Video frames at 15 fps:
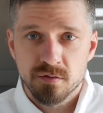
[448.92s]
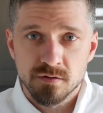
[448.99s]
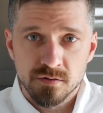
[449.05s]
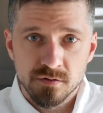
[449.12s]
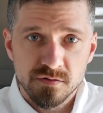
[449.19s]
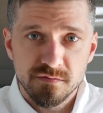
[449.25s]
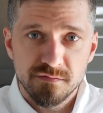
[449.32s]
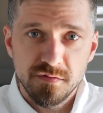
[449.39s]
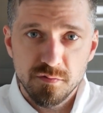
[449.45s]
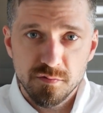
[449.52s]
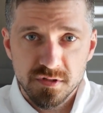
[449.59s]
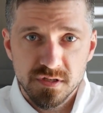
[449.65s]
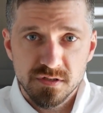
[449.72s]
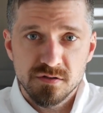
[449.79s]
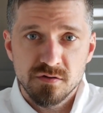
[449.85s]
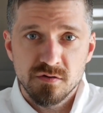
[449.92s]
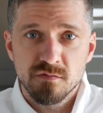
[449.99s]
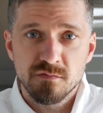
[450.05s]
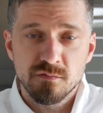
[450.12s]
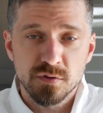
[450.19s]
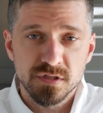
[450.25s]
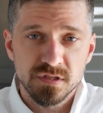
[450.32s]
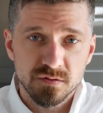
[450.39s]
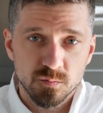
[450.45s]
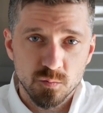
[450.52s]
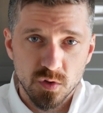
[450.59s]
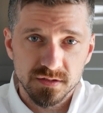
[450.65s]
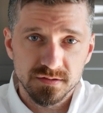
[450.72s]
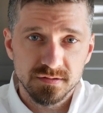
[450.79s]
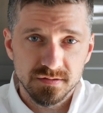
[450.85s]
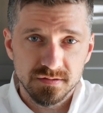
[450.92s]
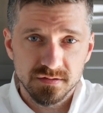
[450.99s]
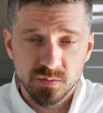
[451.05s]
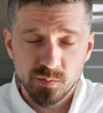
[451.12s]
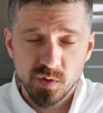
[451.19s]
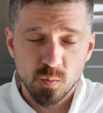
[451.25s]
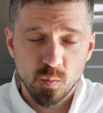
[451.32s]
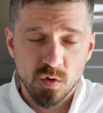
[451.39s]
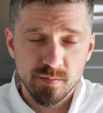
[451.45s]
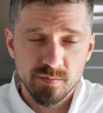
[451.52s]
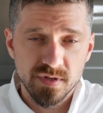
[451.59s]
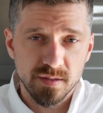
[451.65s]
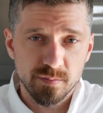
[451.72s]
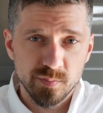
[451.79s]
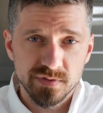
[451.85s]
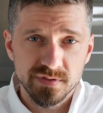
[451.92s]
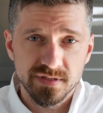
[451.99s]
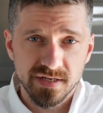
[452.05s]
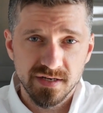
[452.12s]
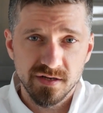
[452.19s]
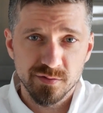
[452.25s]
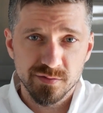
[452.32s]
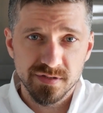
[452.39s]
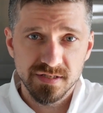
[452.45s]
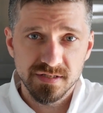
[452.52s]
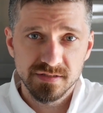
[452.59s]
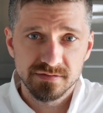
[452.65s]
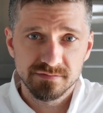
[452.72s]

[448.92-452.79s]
there's a few things that your voice wants to be warmed up and healthy.